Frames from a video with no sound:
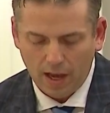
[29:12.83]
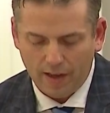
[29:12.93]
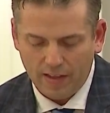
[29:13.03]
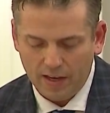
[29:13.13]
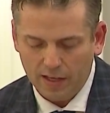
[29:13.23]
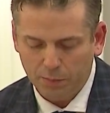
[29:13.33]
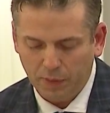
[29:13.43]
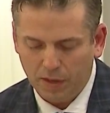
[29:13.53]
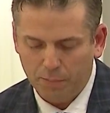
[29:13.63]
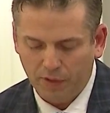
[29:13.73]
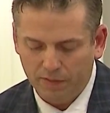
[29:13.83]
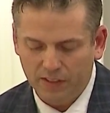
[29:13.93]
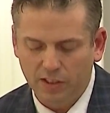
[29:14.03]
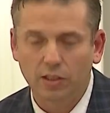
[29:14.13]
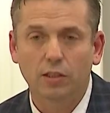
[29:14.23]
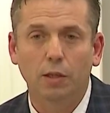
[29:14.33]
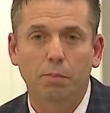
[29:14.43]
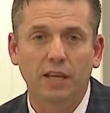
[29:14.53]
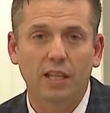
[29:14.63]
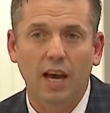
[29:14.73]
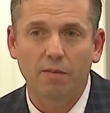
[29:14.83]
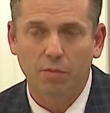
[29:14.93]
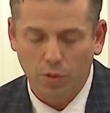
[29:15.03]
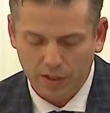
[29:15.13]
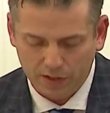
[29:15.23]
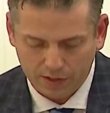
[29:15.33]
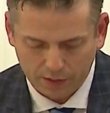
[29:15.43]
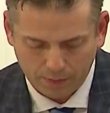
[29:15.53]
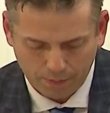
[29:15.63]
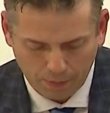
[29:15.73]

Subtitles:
and that it has been a privilege to be that voice.